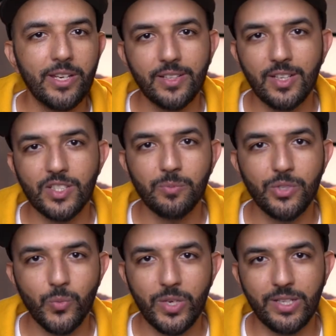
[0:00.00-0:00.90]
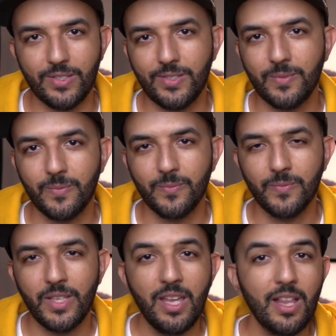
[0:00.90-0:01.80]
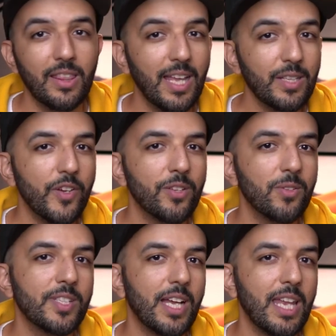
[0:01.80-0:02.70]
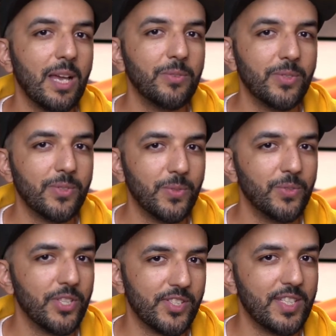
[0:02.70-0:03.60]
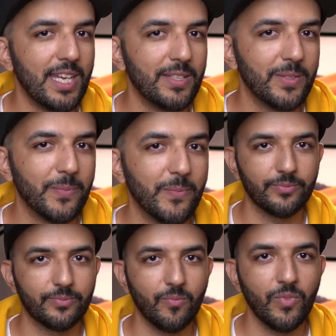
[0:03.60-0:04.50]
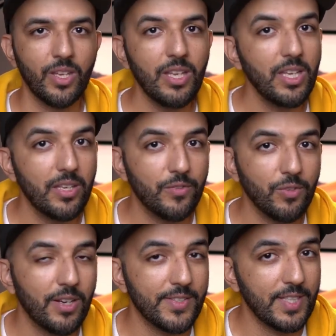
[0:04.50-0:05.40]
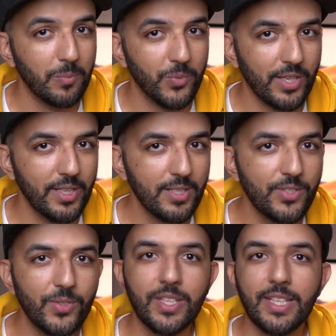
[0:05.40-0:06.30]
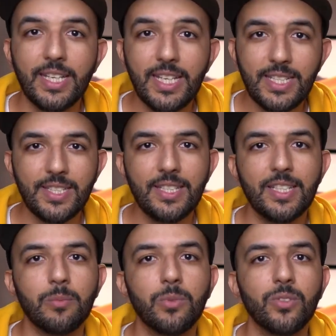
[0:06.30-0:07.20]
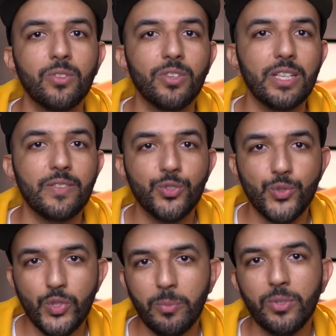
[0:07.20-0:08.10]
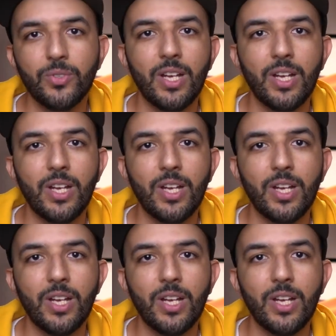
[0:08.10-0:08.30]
a customer wins. LightFunnels allows you to do just that. If you are selling products, you can easily double or even triple your